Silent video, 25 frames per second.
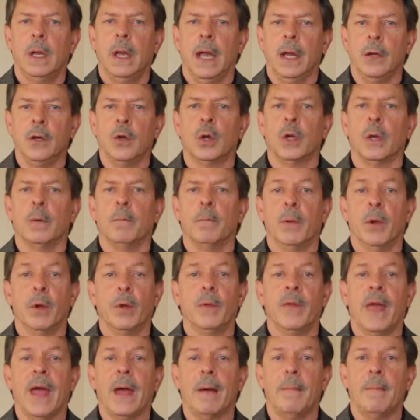And you can
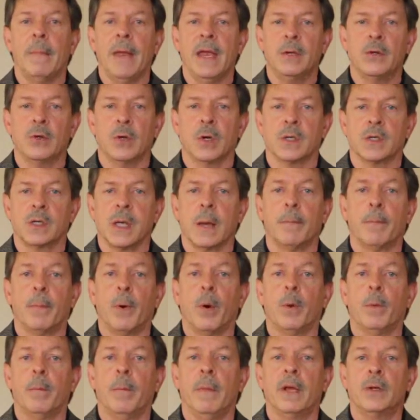build that matrix, that
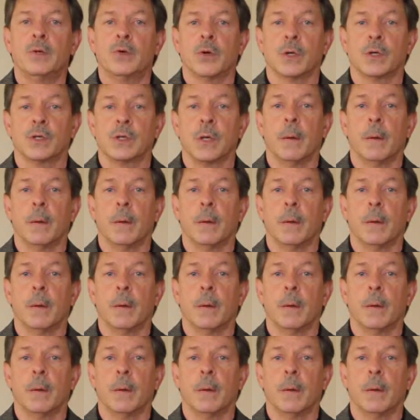bone matrix